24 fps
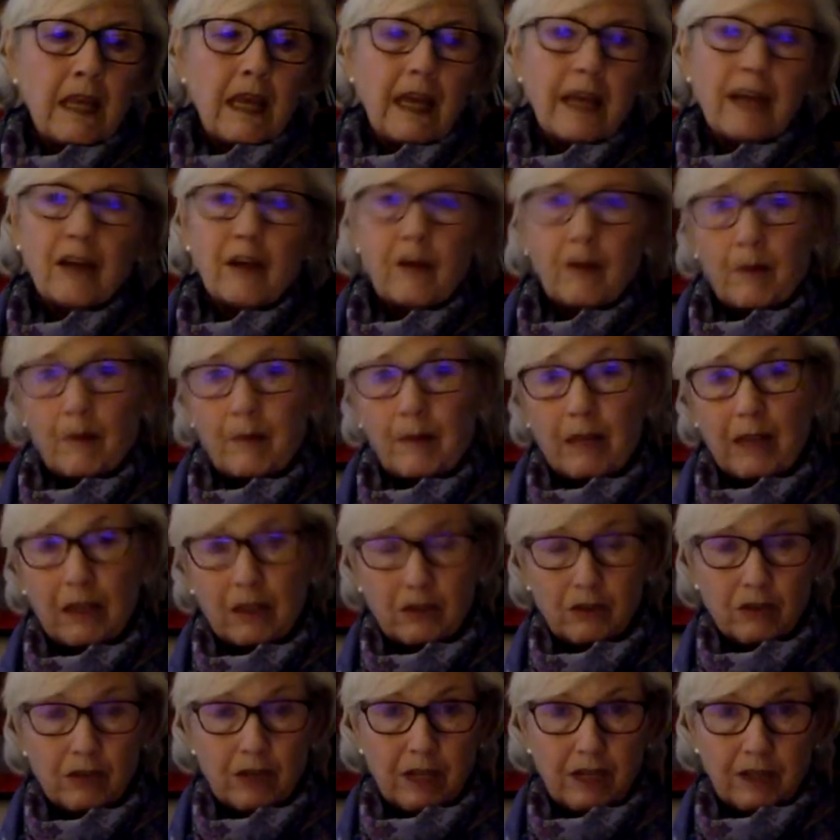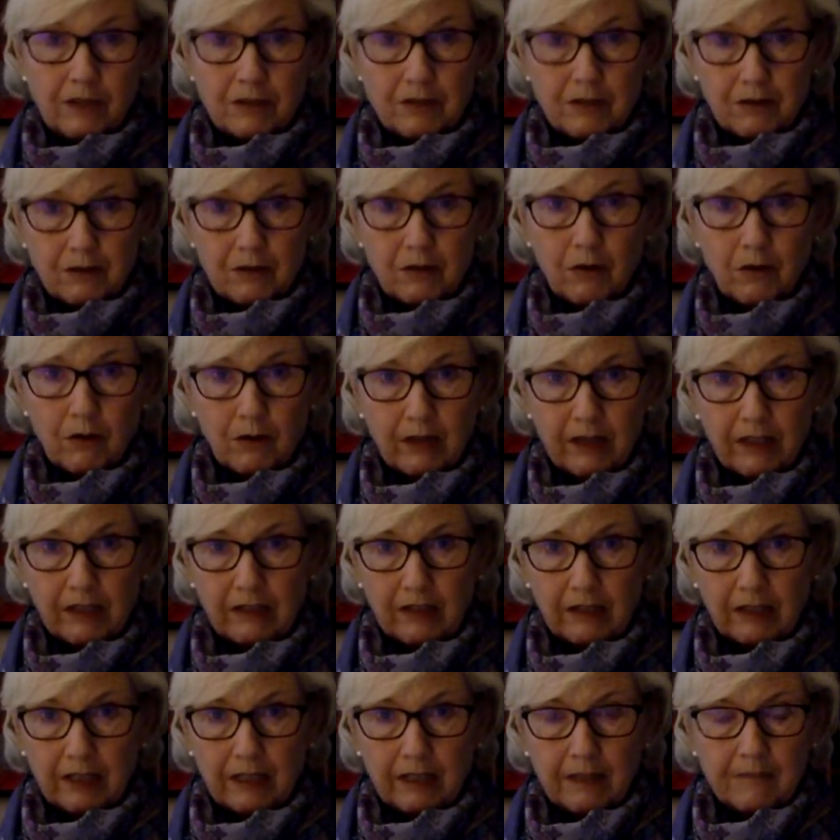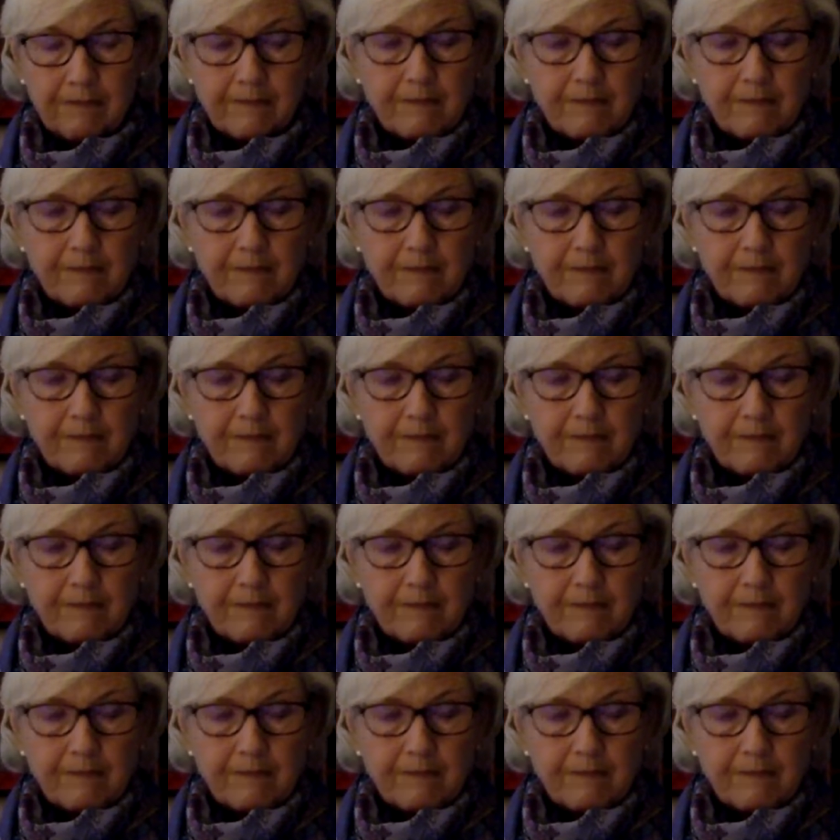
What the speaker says: And are we making changes accordingly?